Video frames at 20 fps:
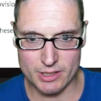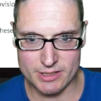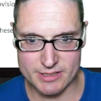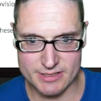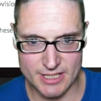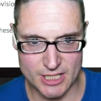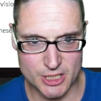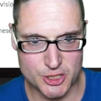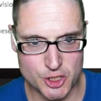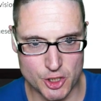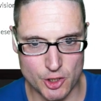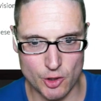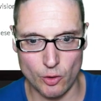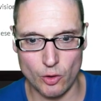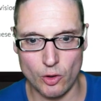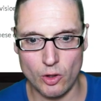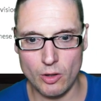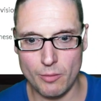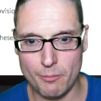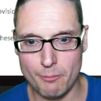digital
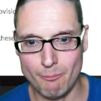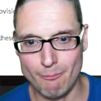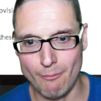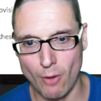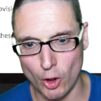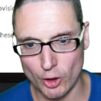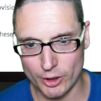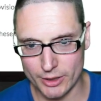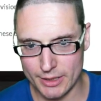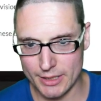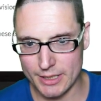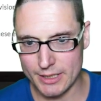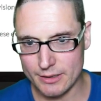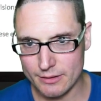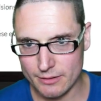marketing,